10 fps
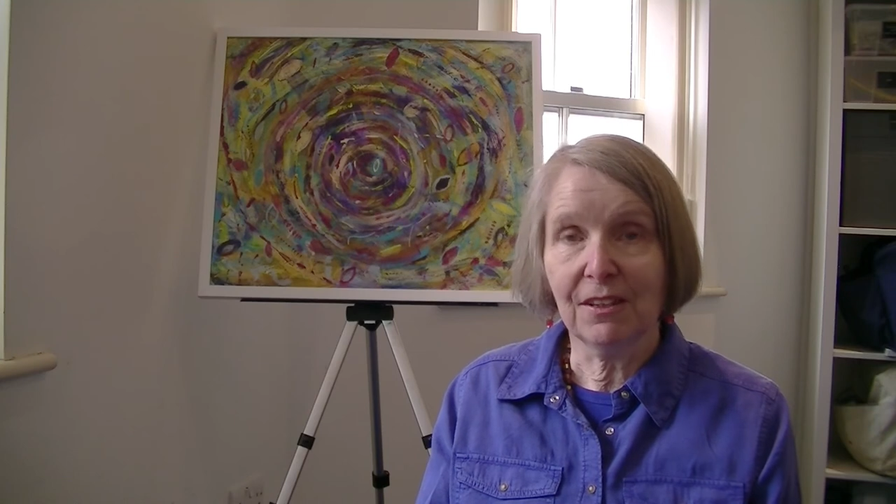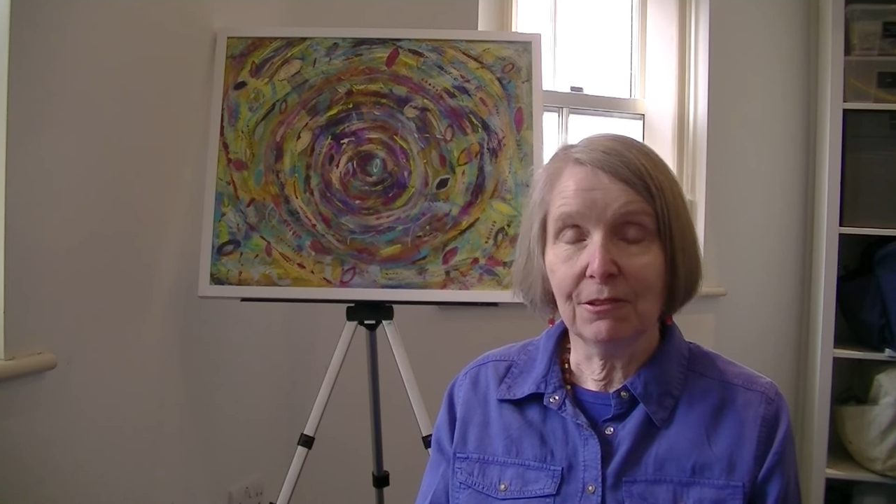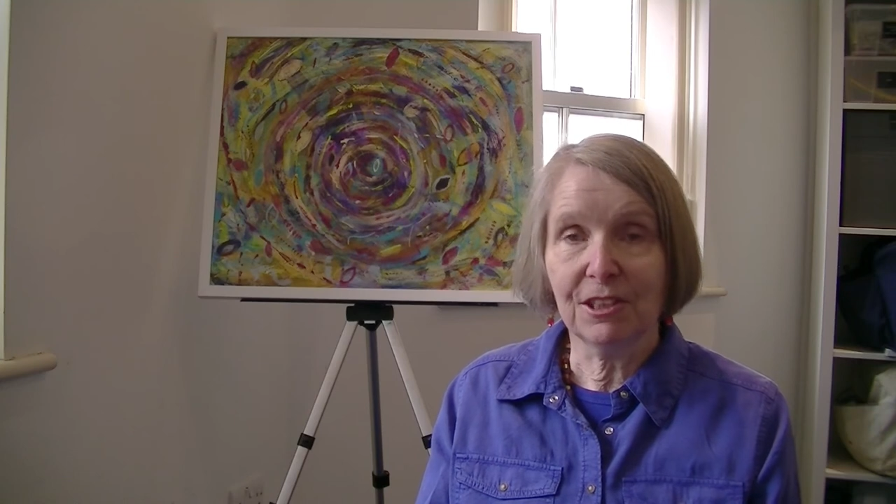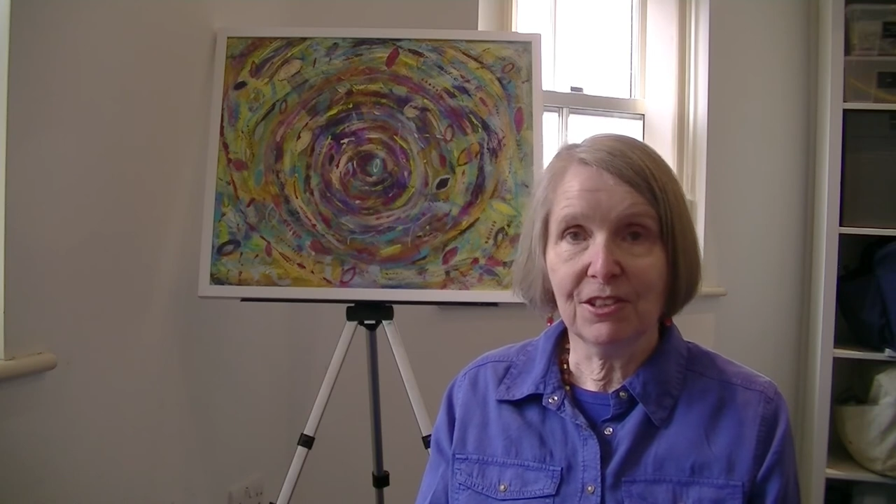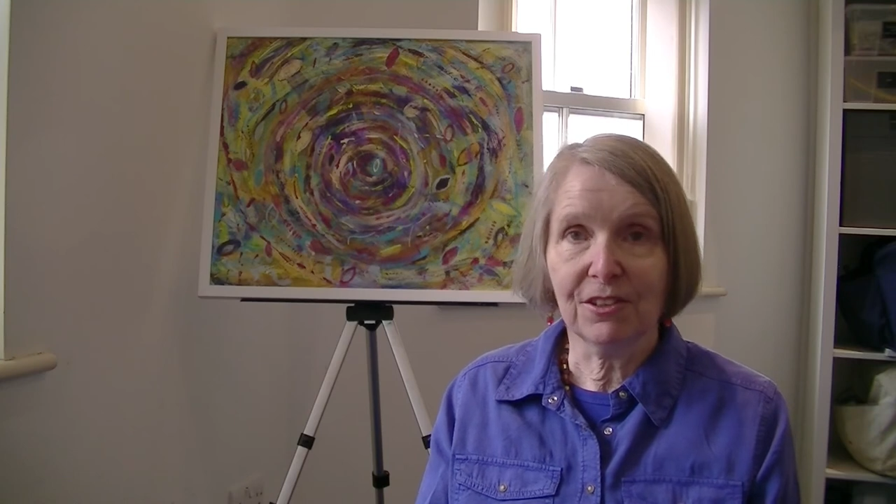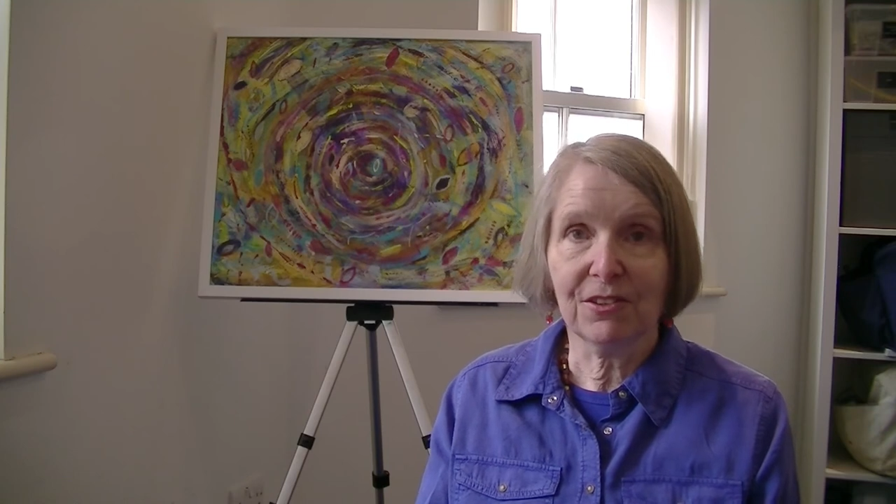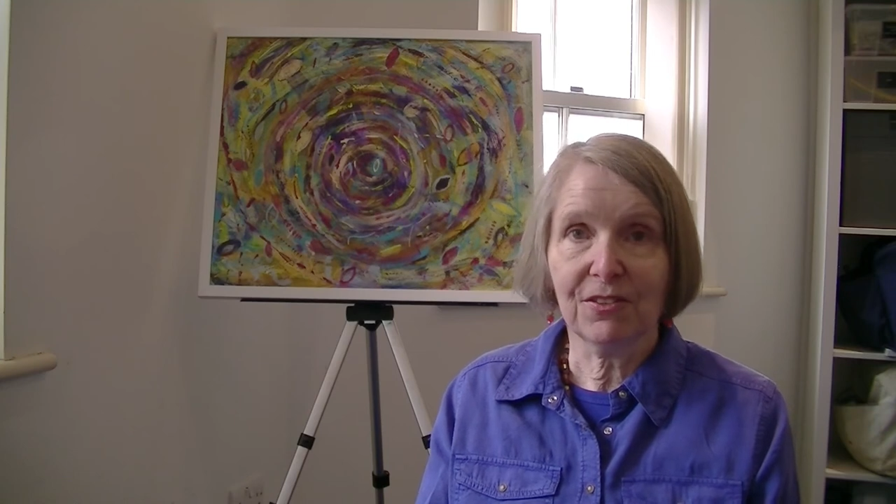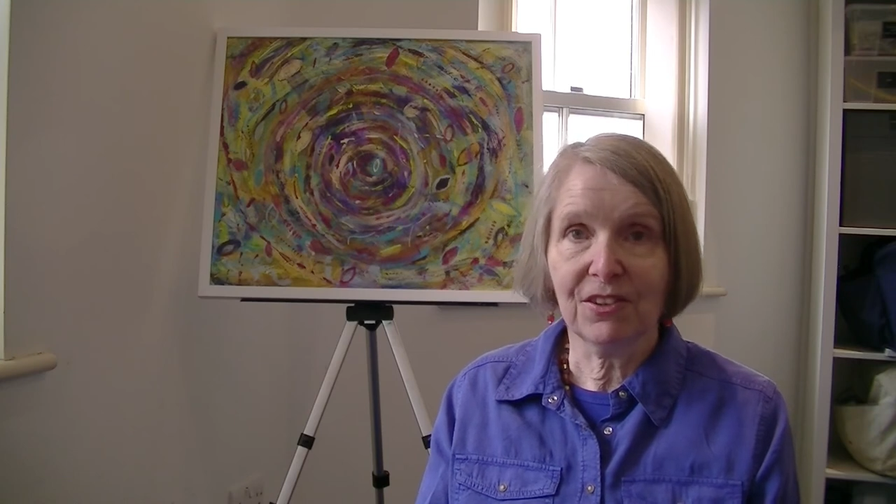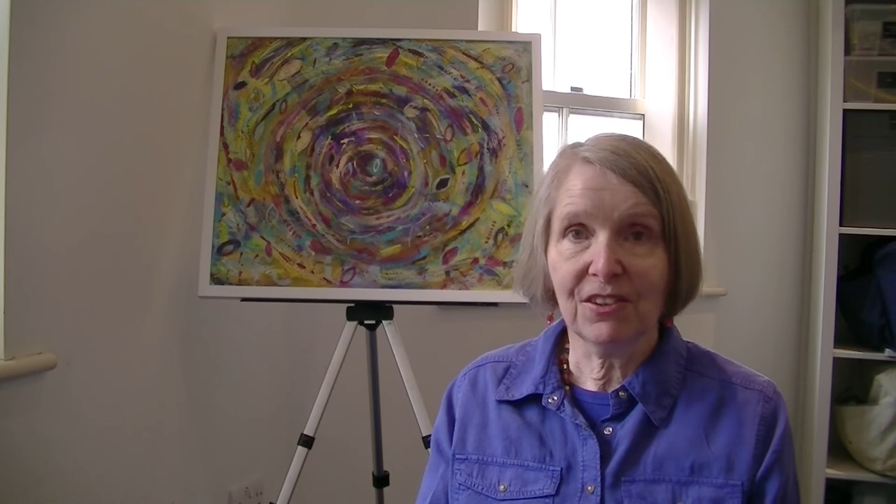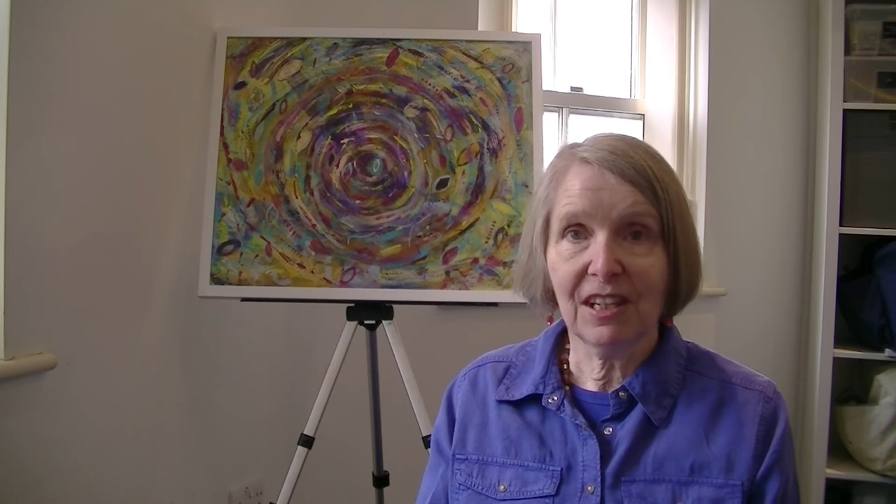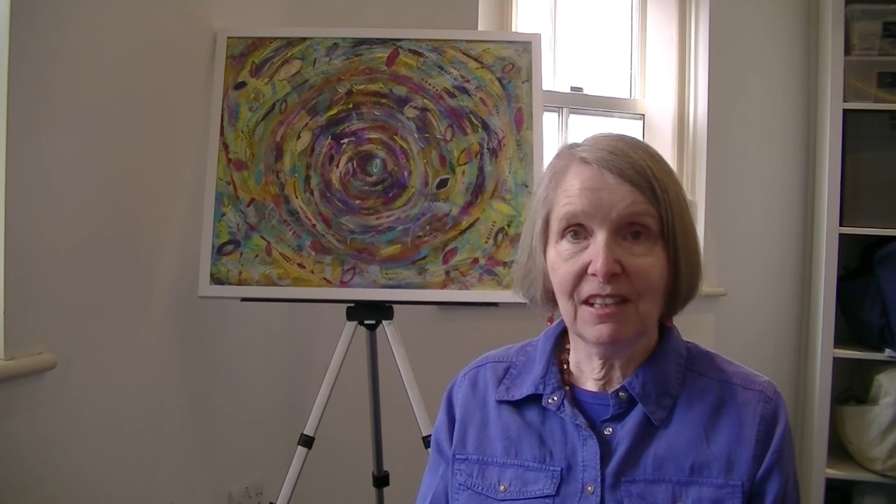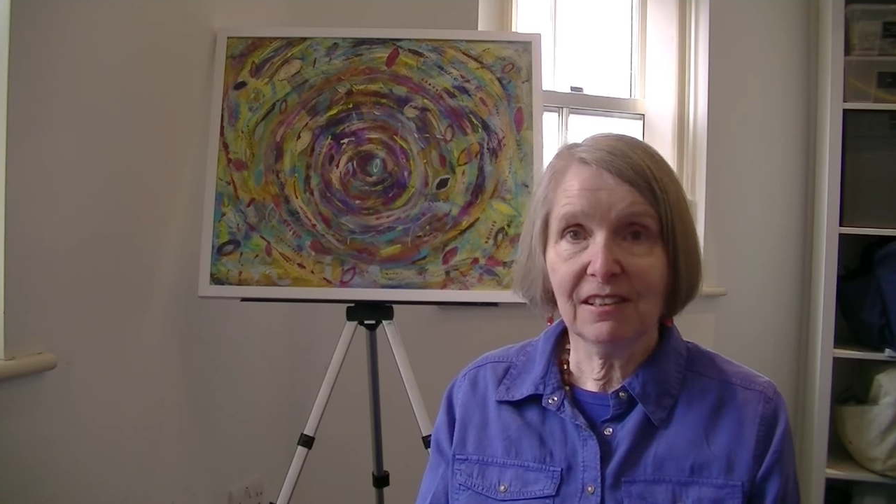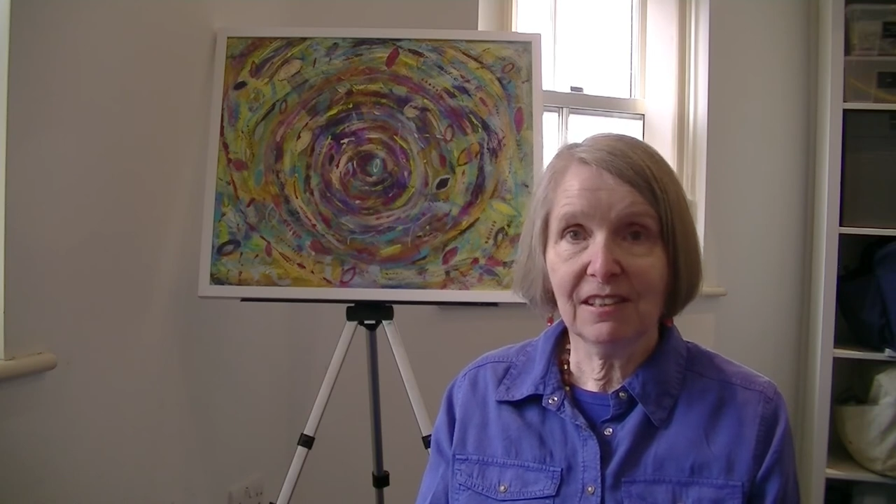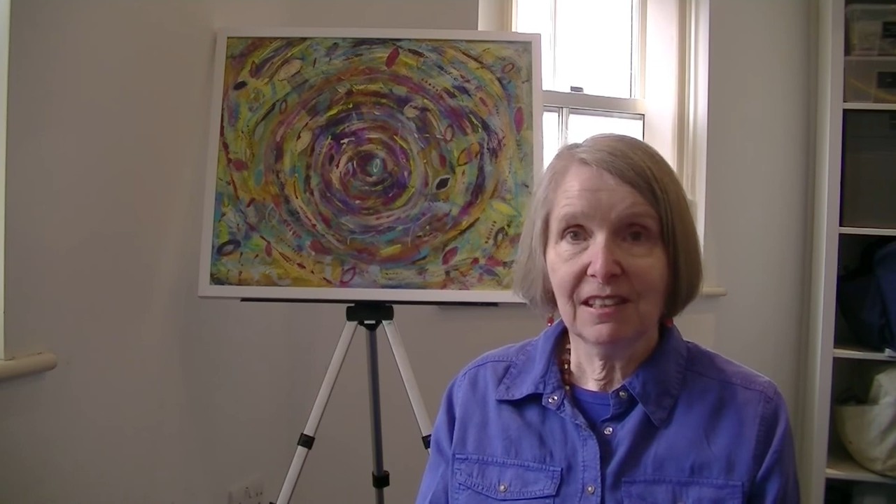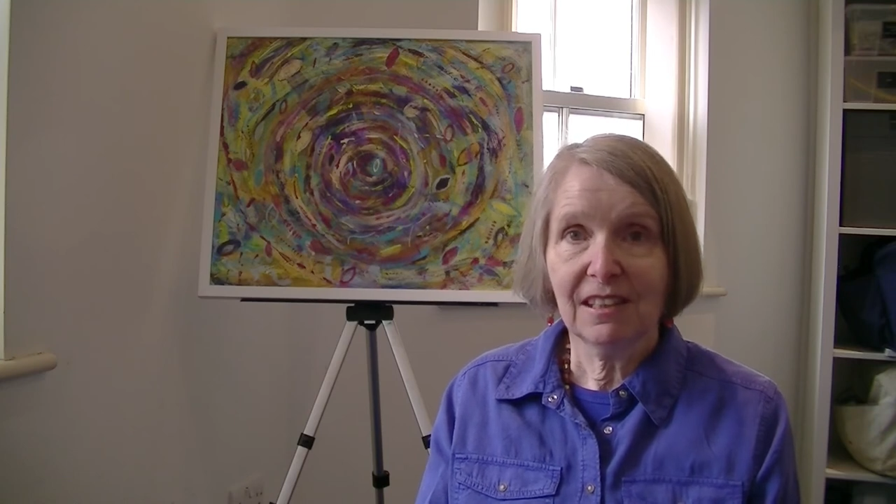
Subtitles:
originals for sale.